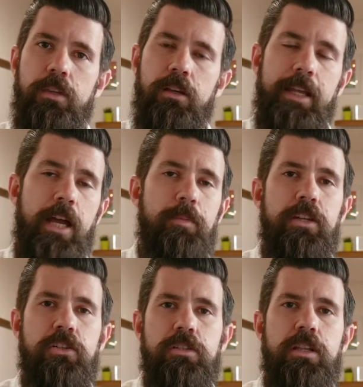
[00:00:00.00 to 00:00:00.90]
account
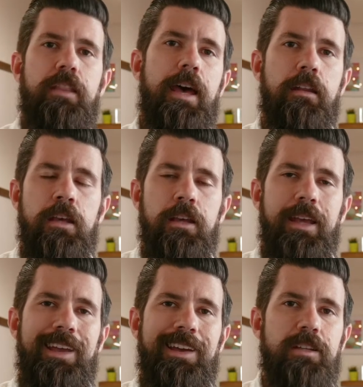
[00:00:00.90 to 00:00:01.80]
managers on that
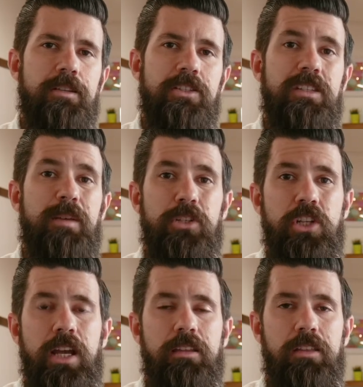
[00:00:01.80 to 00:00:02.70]
and just double
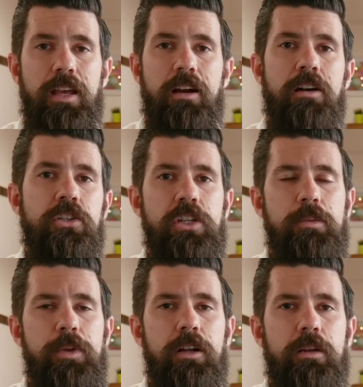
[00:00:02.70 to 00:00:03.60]
check that they are
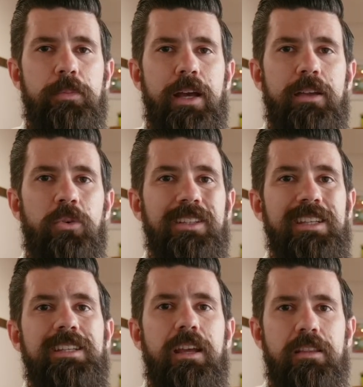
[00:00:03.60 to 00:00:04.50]
GDPR compliant or at
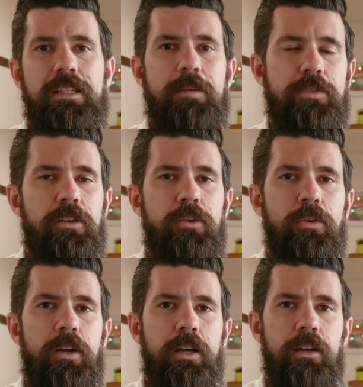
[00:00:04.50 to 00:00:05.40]
least taking the steps to
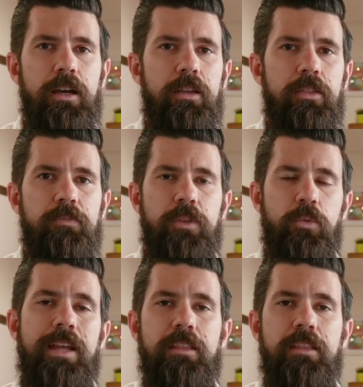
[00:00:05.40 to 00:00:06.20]
do the right